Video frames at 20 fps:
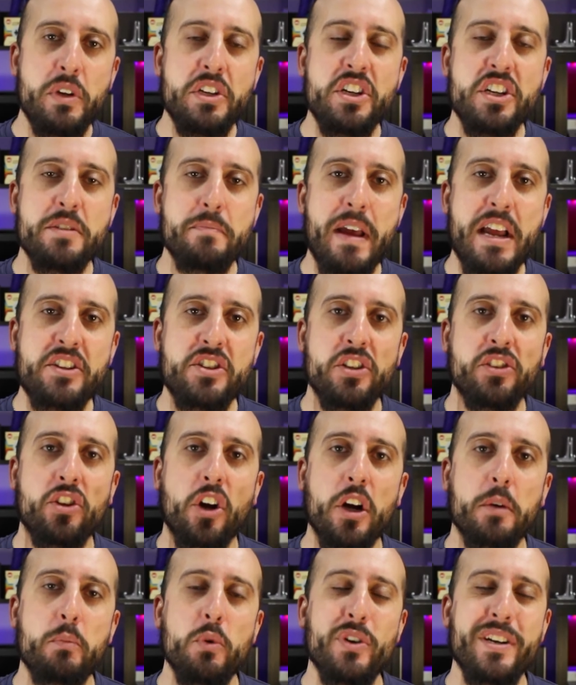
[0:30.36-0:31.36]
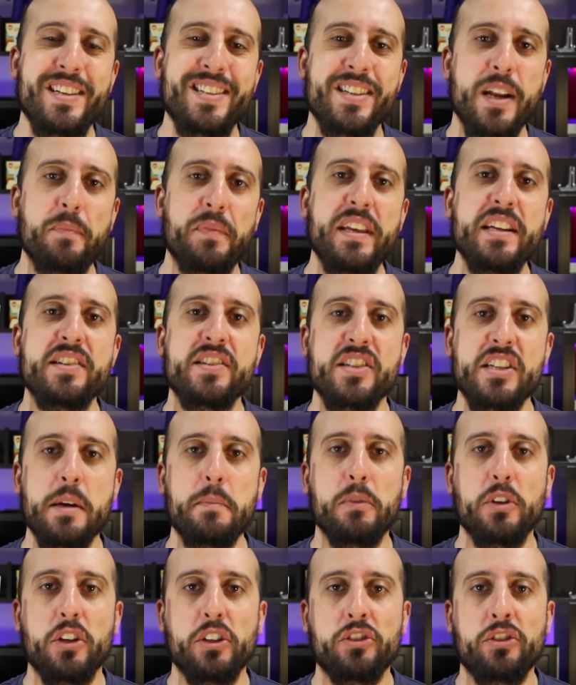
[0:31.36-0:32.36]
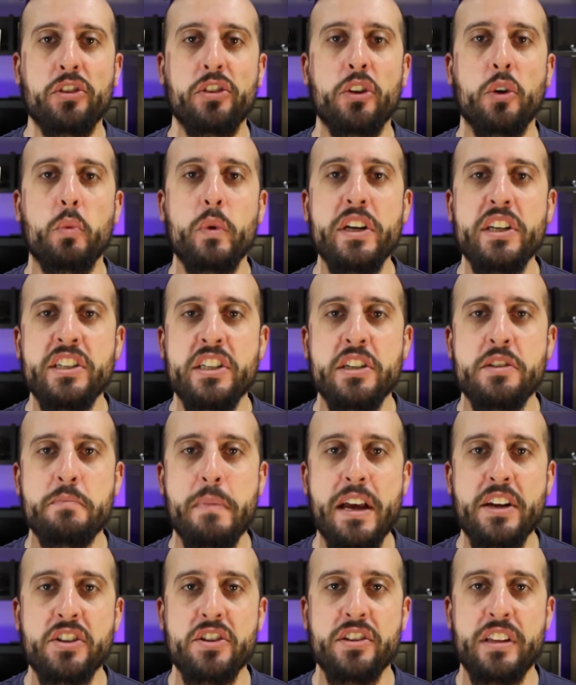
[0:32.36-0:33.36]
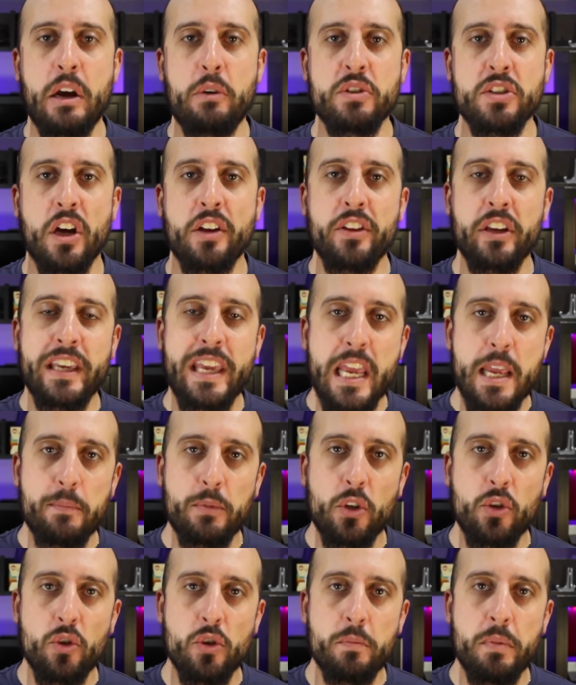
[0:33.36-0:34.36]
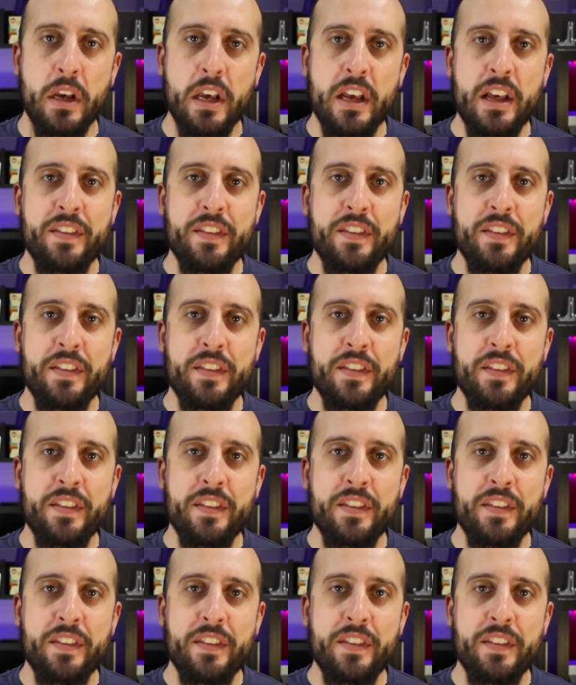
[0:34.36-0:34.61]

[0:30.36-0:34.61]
Luigi's Mansion Dark Moon is something similar to the Luigi's Mansion that was on the GameCube.